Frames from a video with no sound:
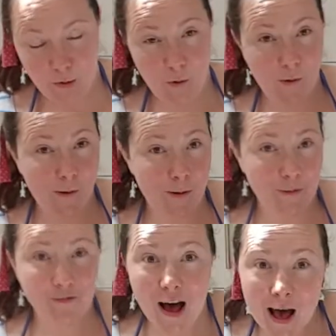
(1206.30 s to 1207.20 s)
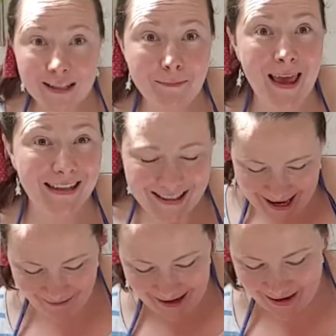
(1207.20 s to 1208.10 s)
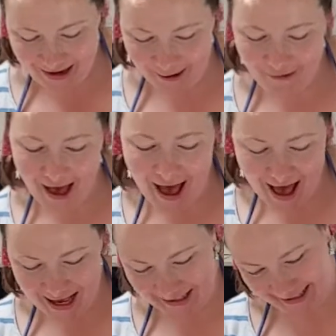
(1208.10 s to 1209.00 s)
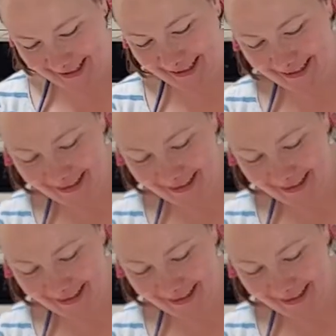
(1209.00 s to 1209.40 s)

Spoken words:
or fast mixing, really, really fast,